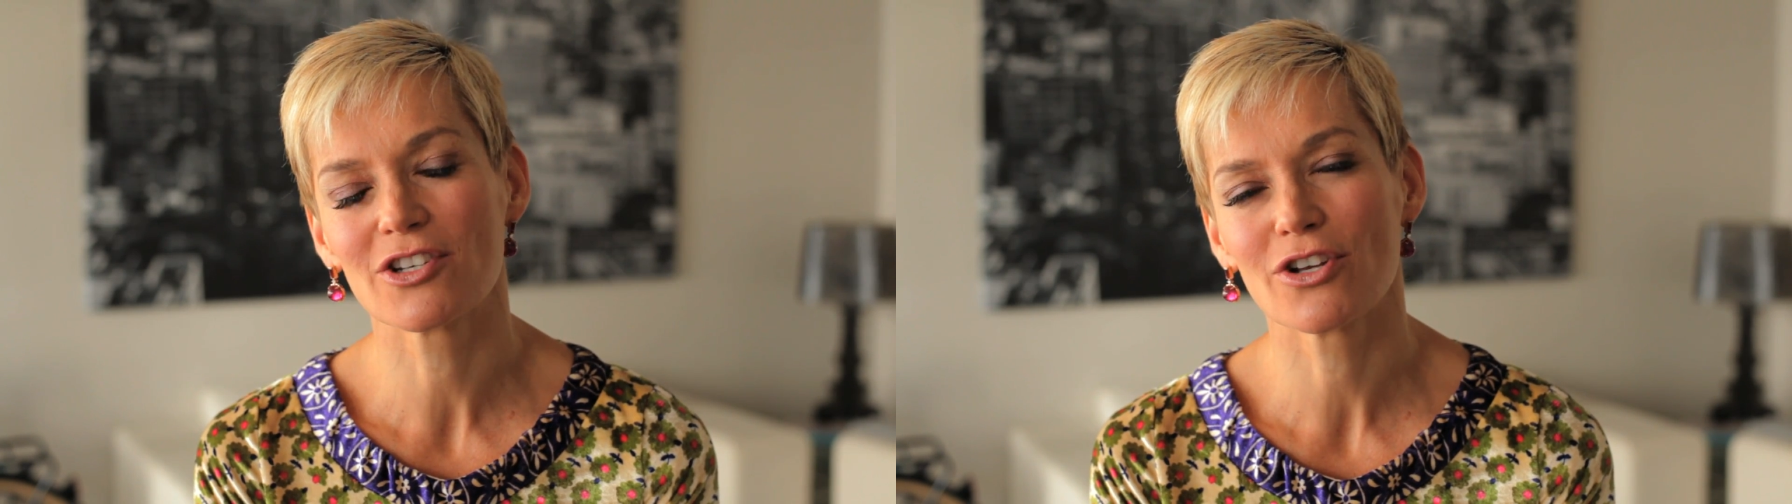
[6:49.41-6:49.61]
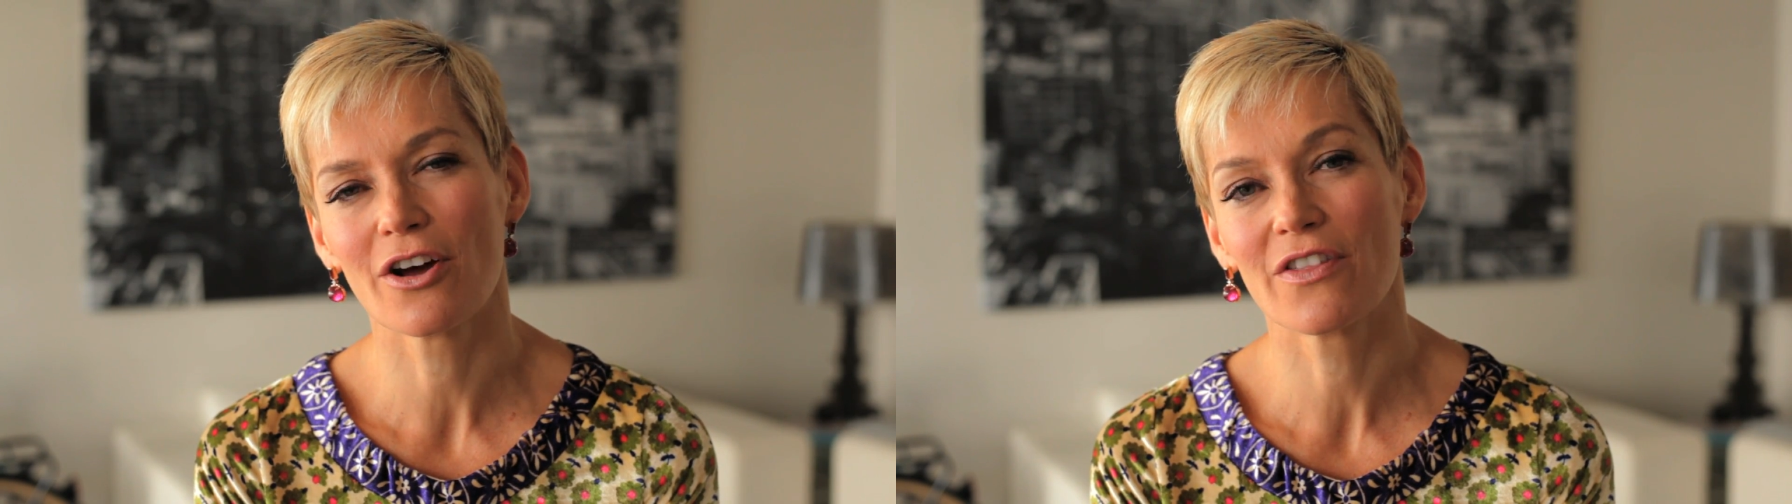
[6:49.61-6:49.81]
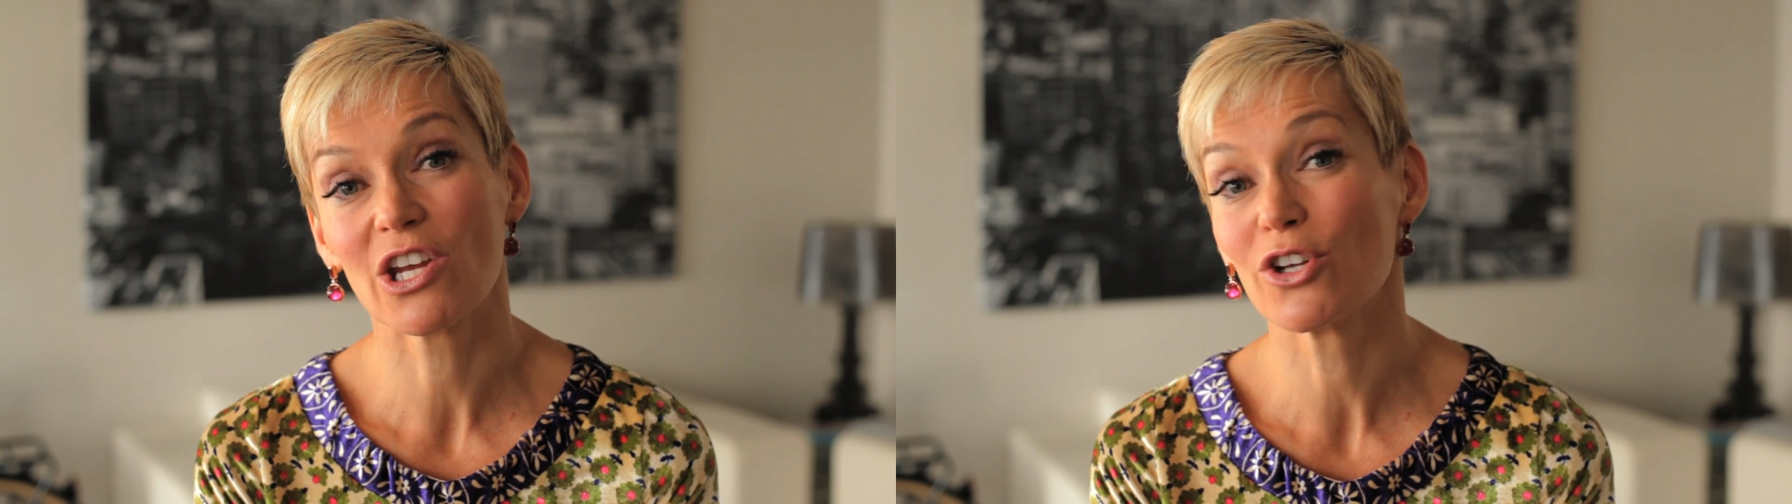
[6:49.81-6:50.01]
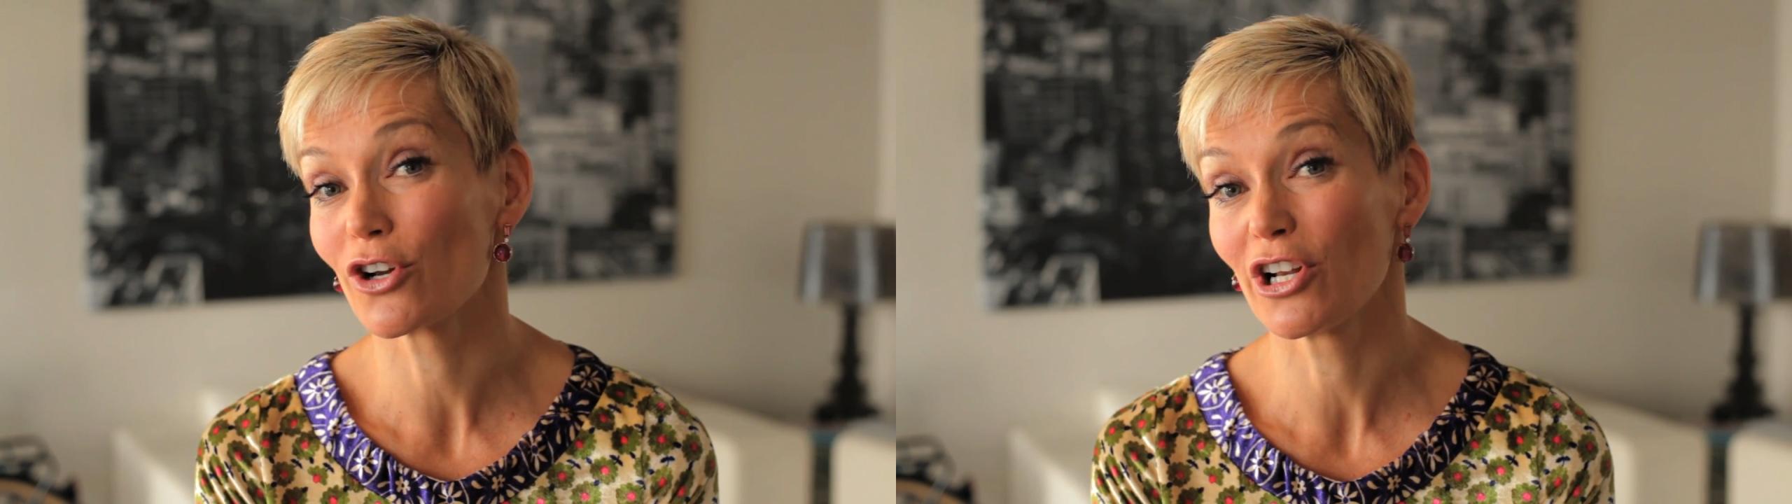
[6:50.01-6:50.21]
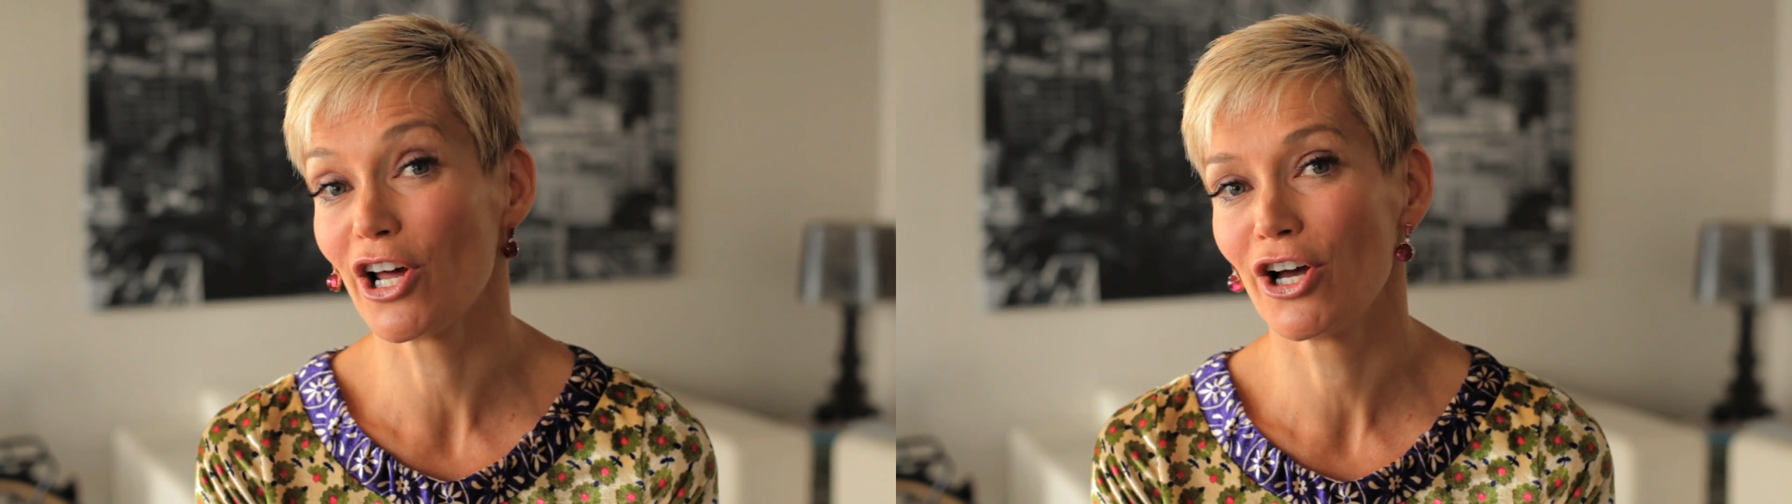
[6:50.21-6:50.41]
to know that you're
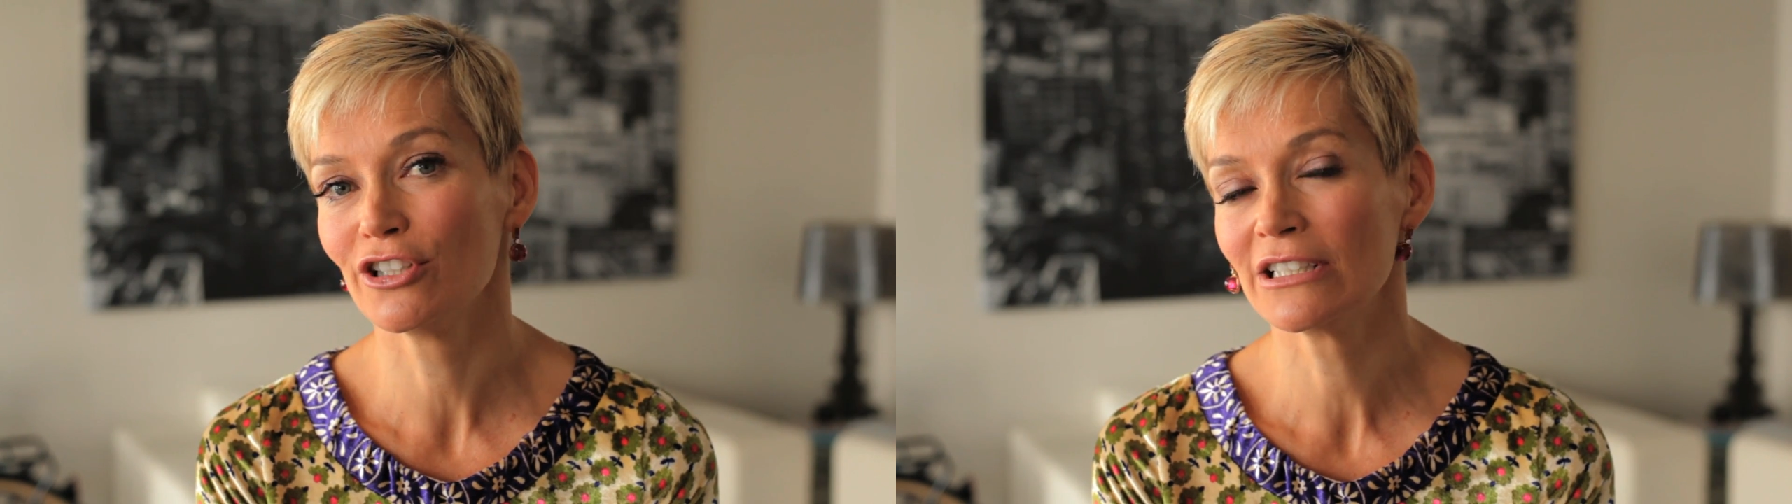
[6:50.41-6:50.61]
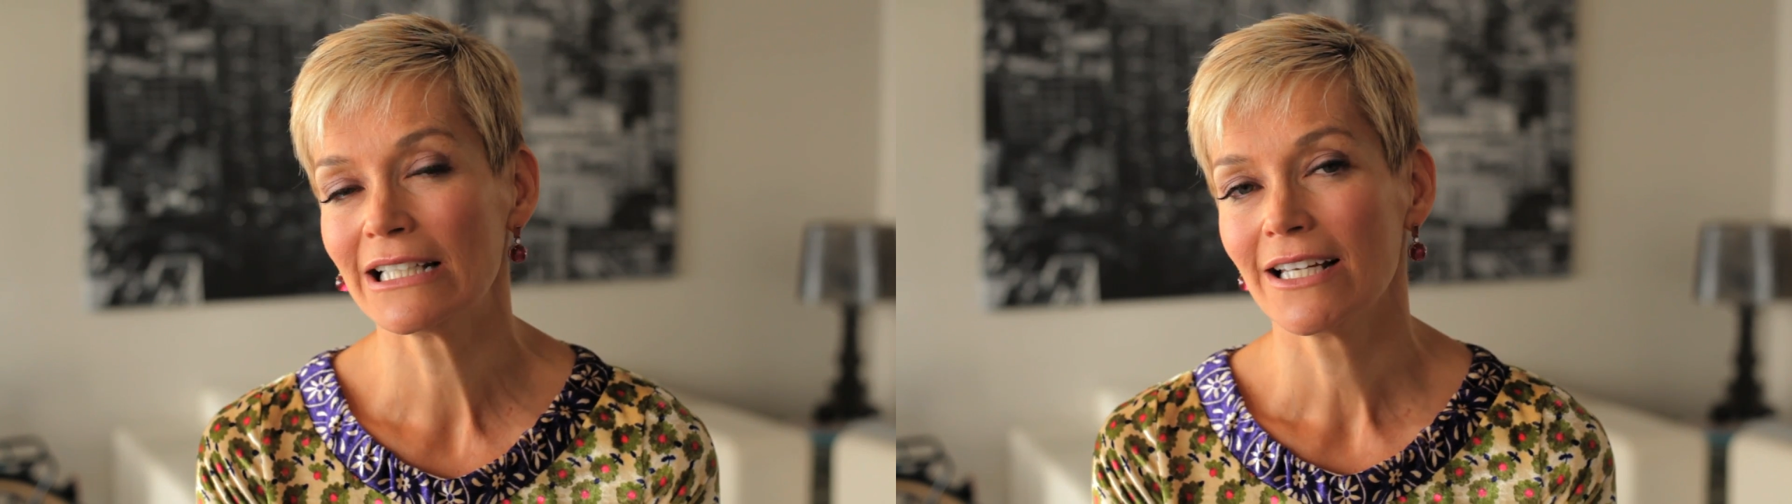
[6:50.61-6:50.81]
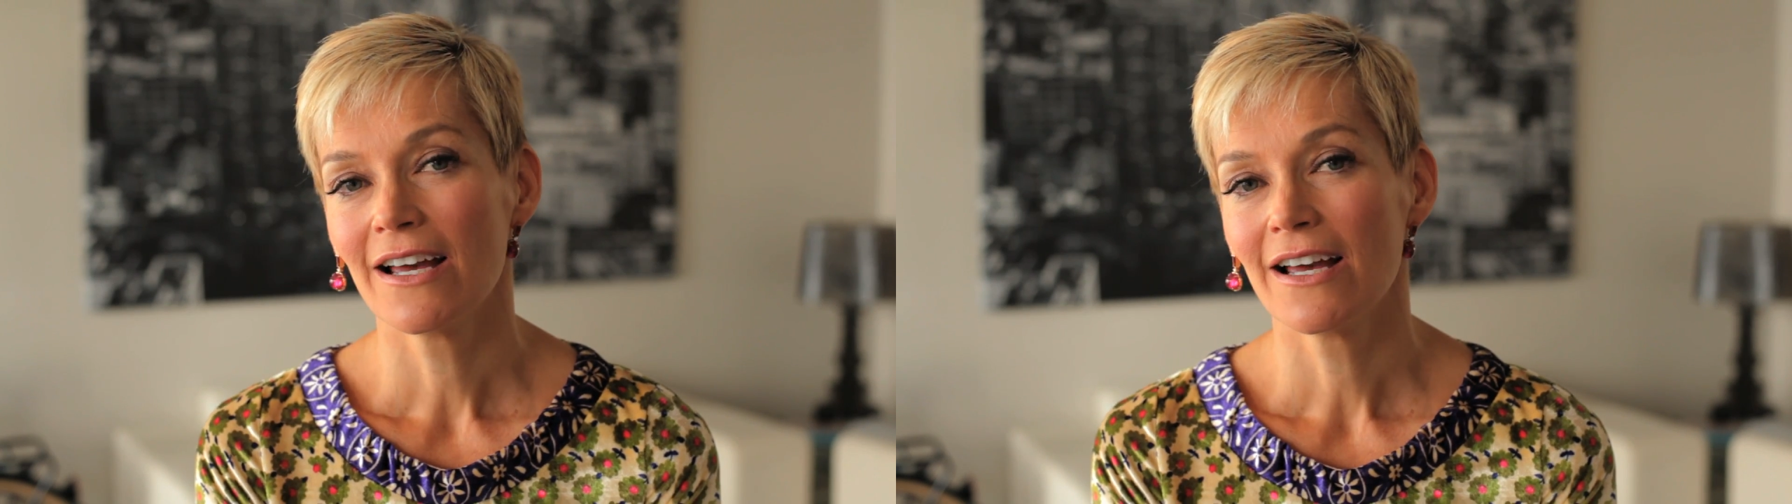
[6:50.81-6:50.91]
not alone,